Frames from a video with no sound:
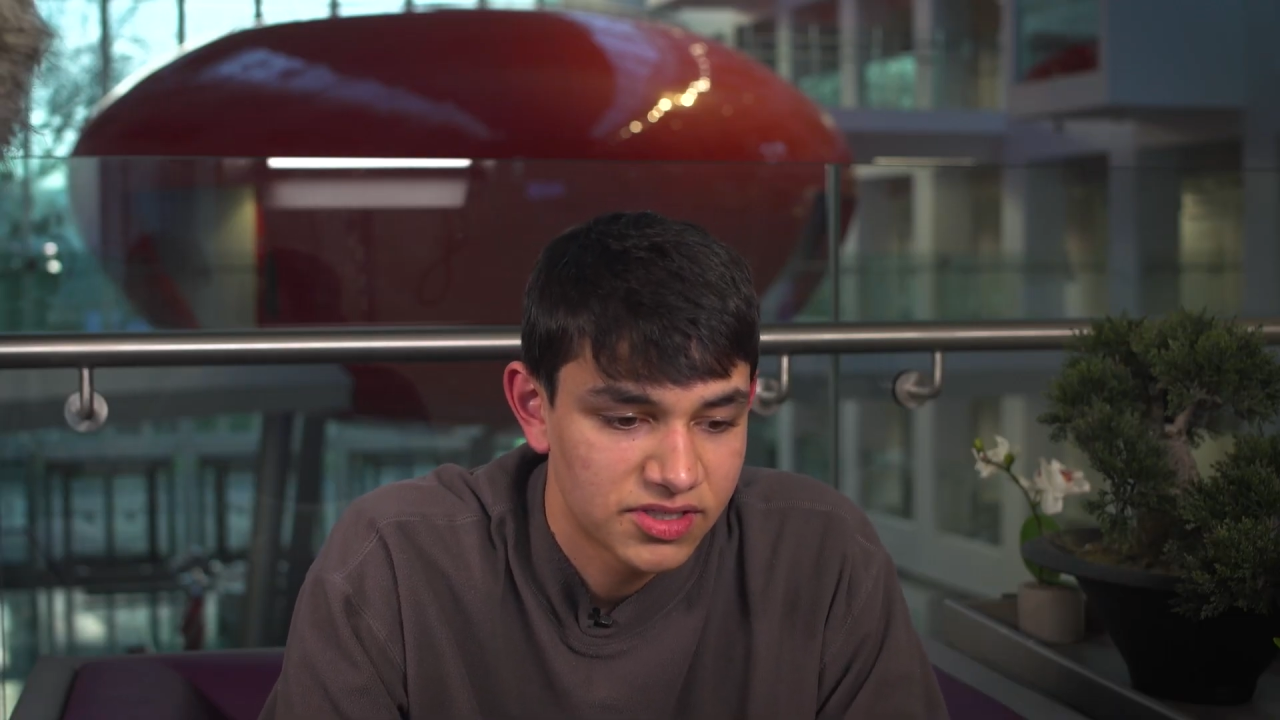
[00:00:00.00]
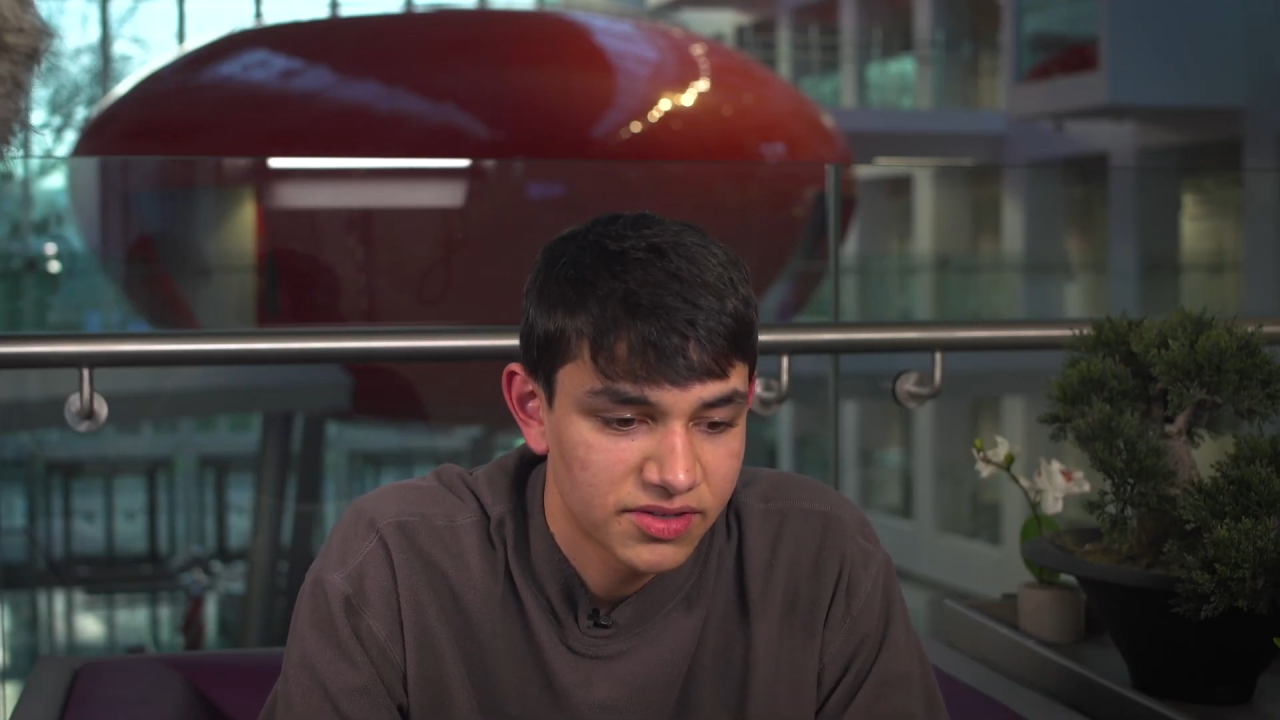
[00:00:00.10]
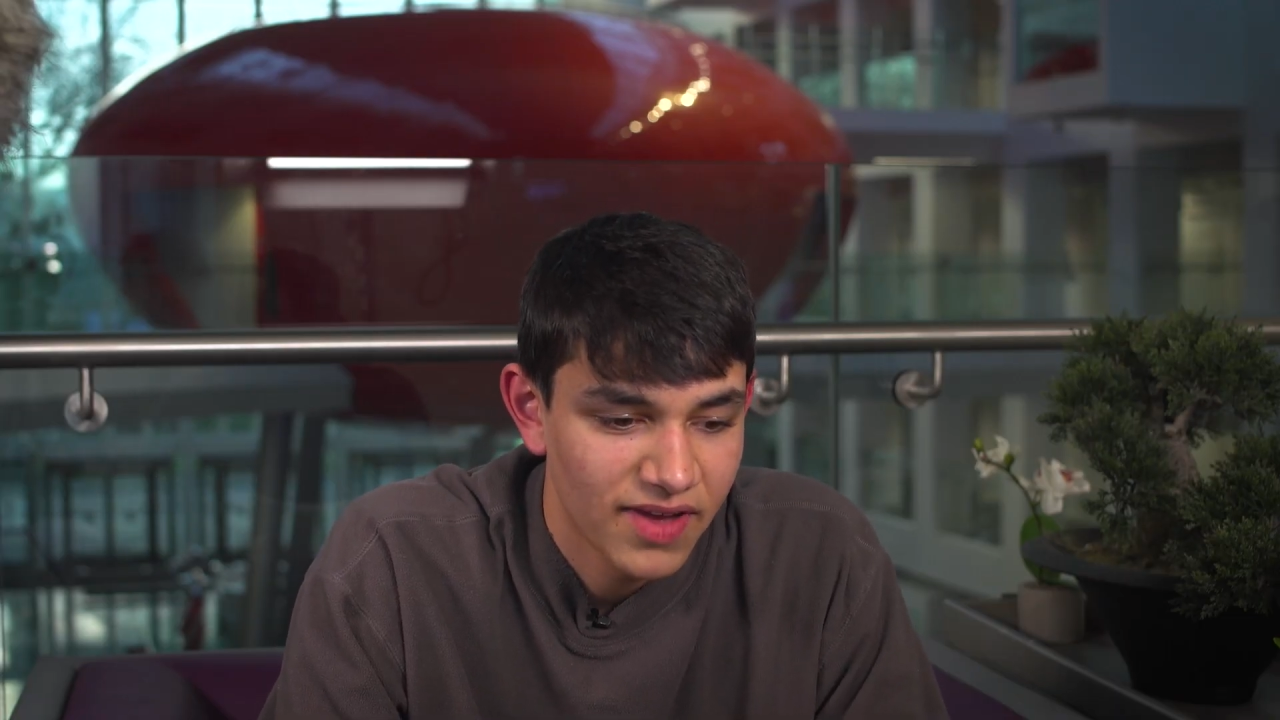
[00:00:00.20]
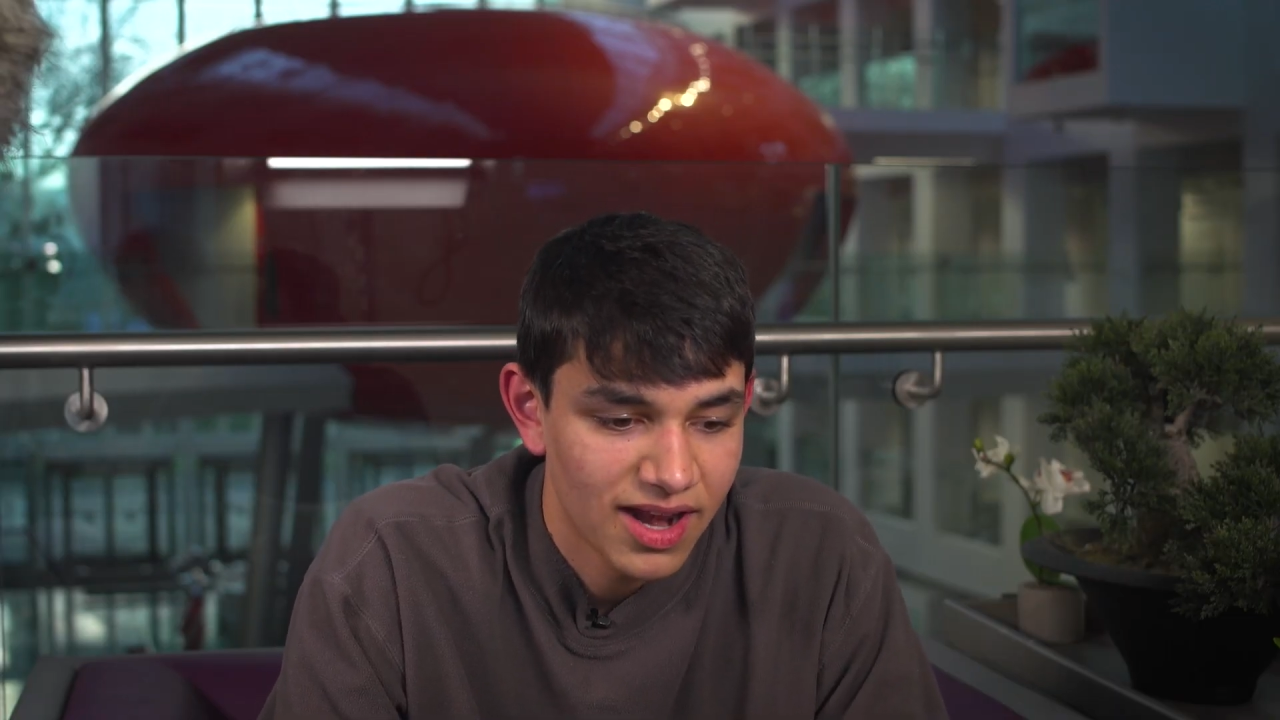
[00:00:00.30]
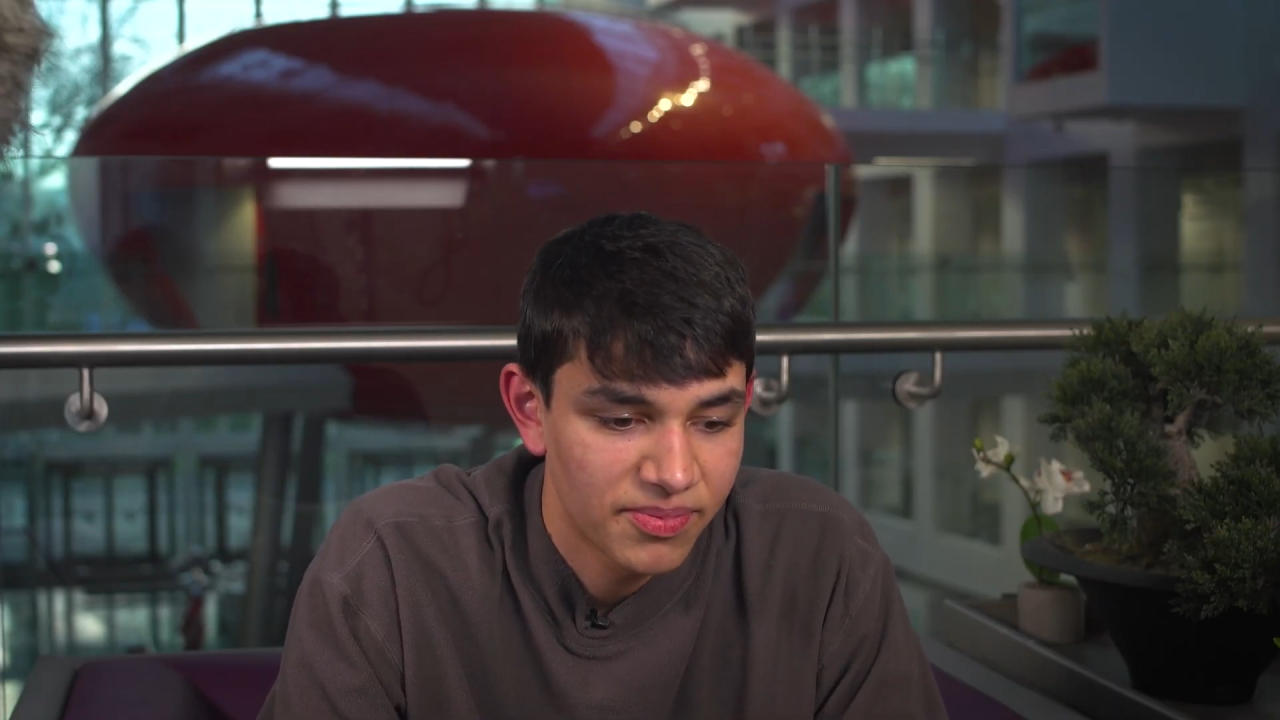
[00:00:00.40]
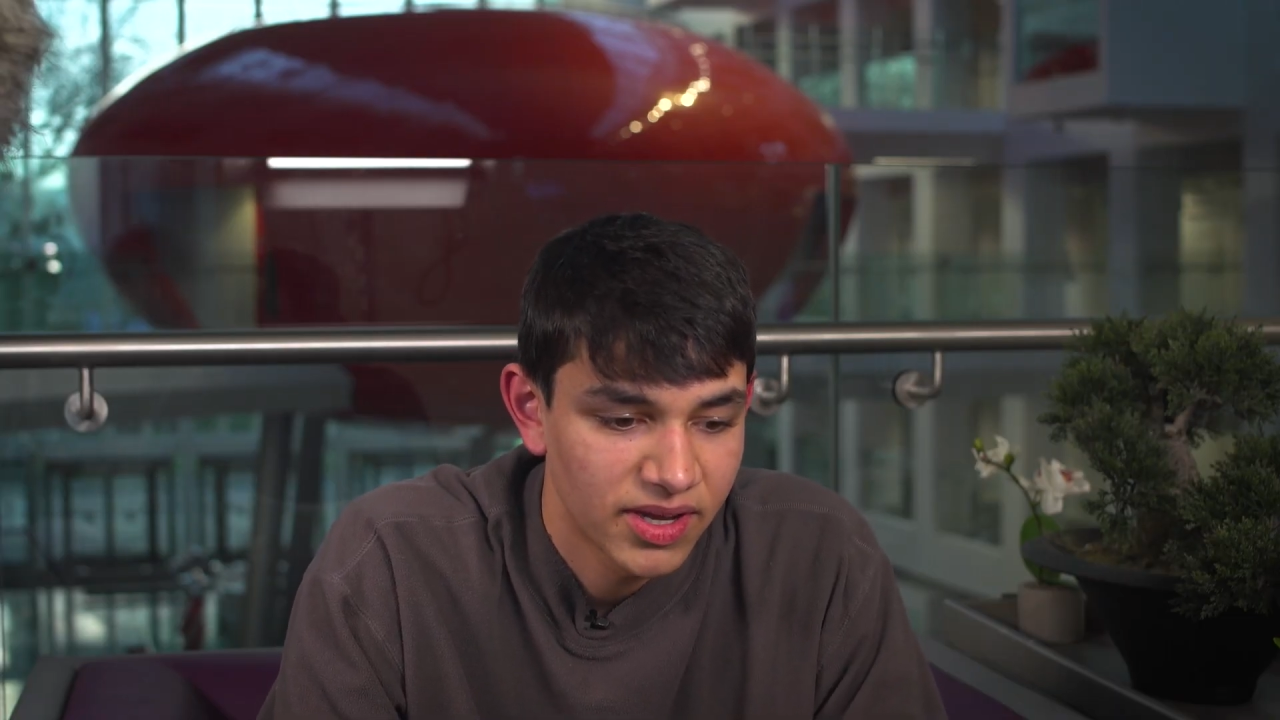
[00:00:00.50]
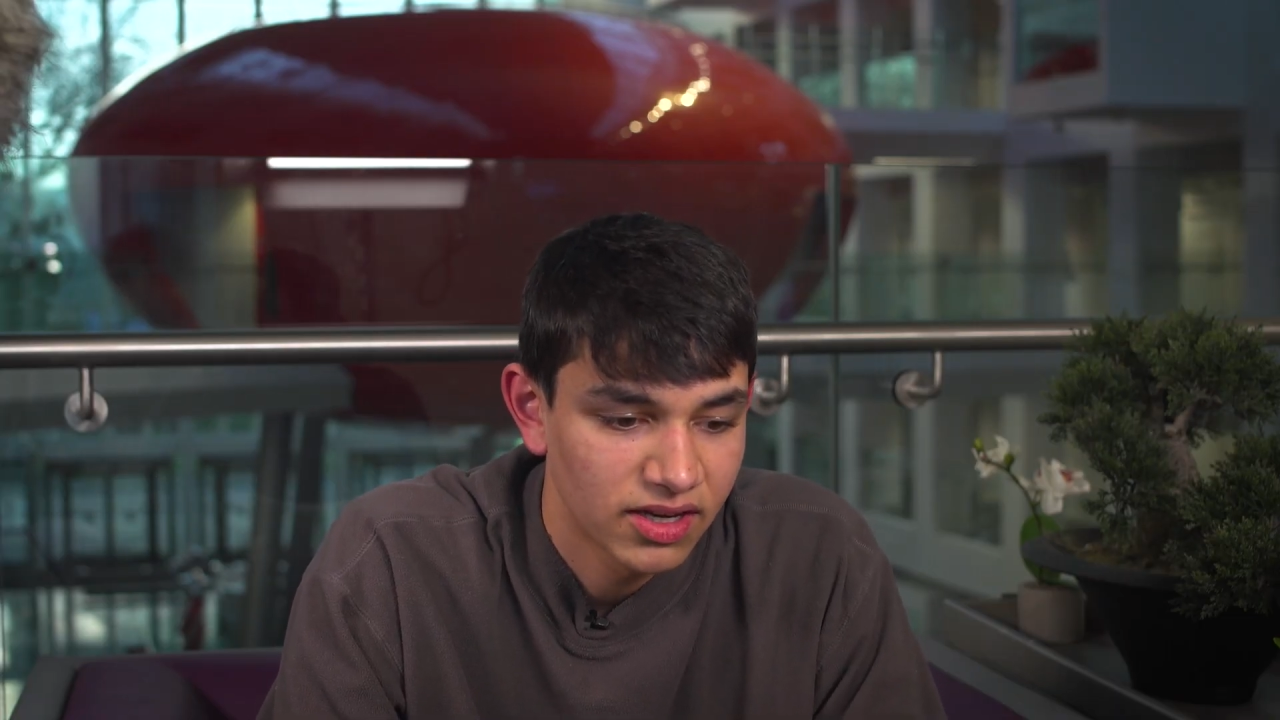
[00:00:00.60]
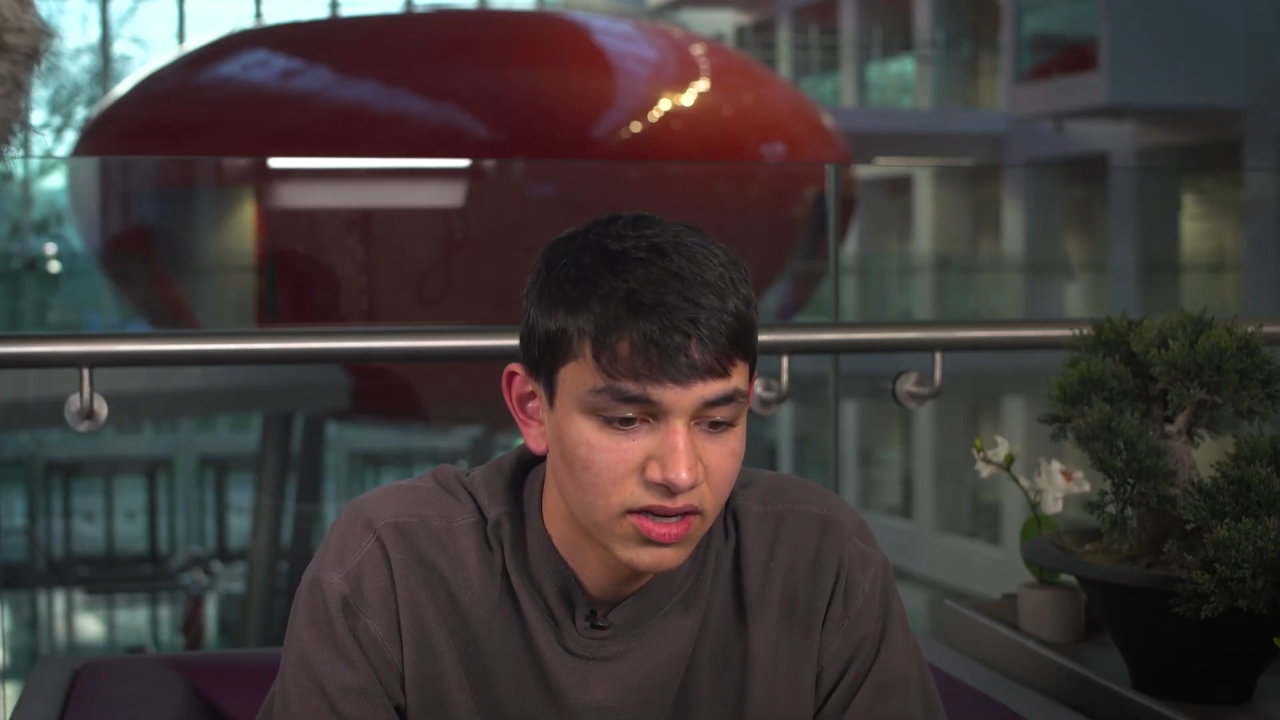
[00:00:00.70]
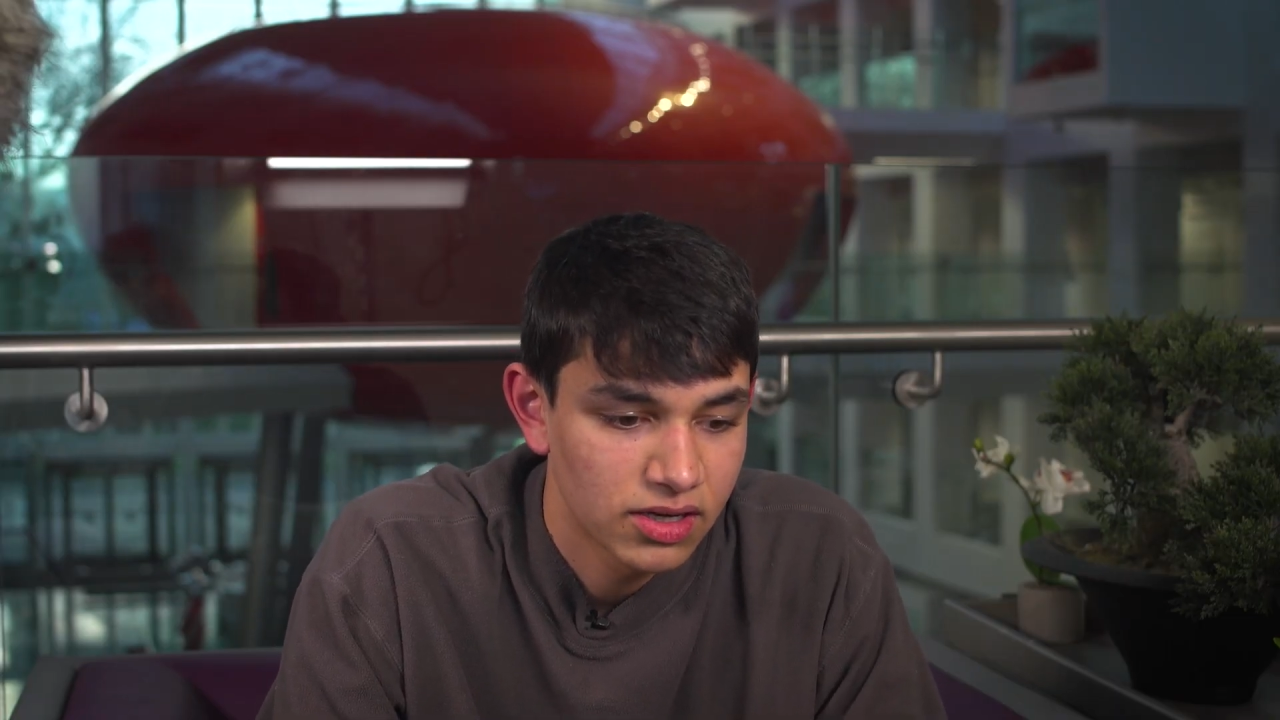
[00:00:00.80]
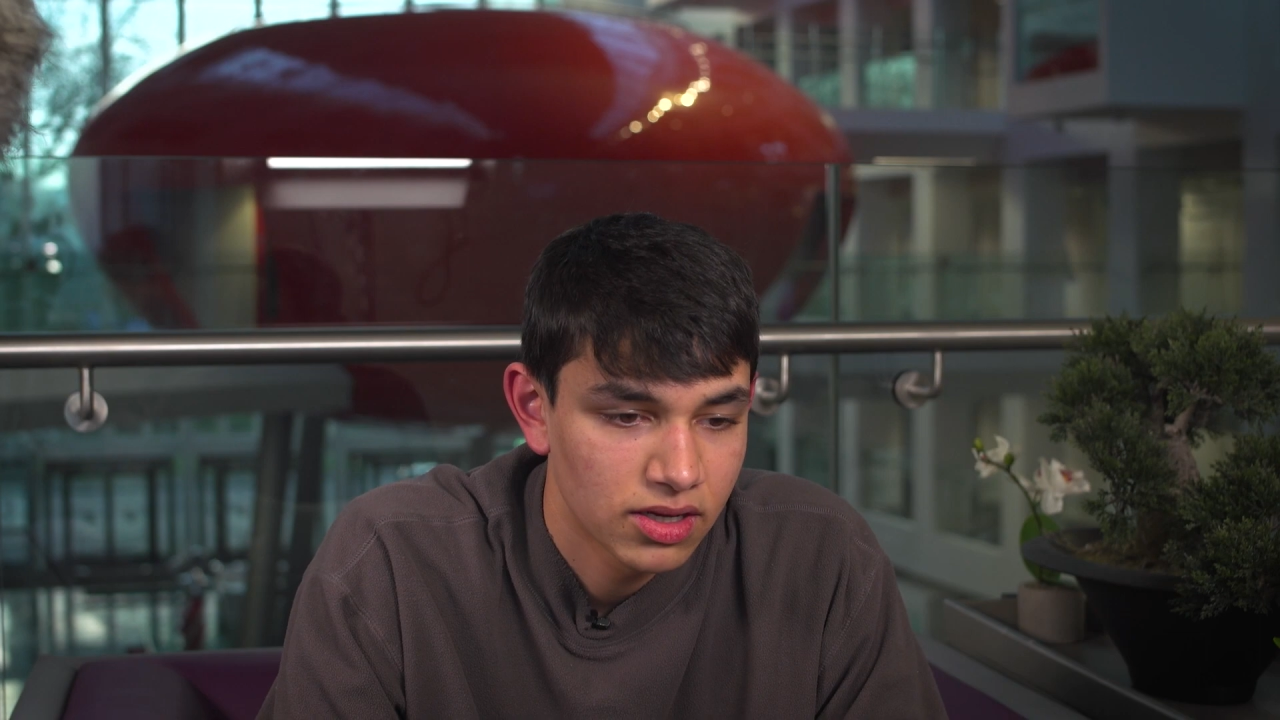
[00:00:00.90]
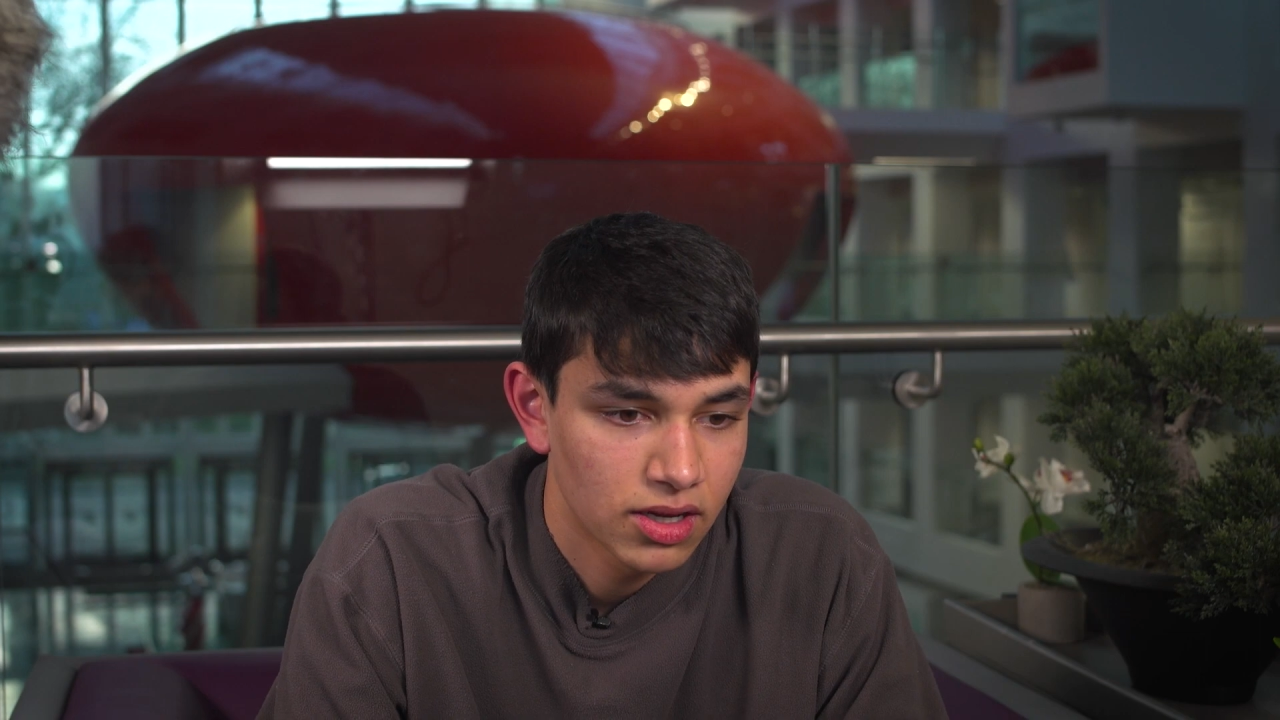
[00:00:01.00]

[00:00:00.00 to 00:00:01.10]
developing